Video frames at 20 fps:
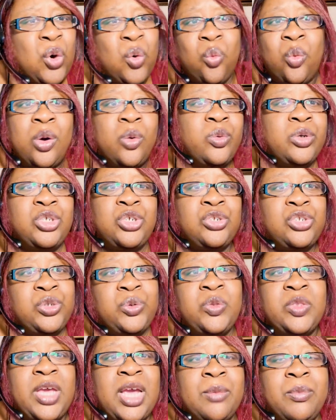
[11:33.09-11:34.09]
What would you
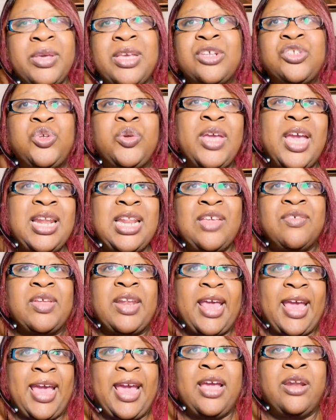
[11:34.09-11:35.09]
do then? Because you can't even
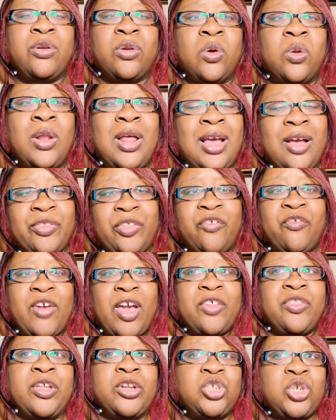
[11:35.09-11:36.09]
handle the
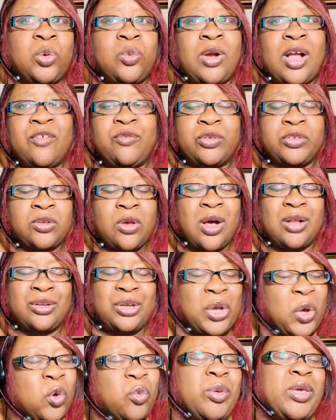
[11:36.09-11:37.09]
fact that your wife was called
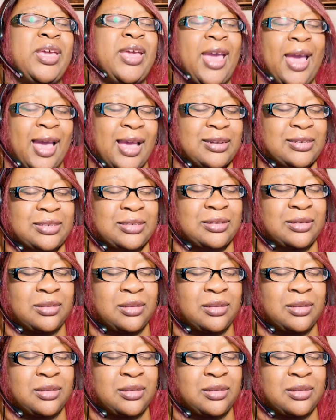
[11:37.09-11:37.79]
Kobe cat.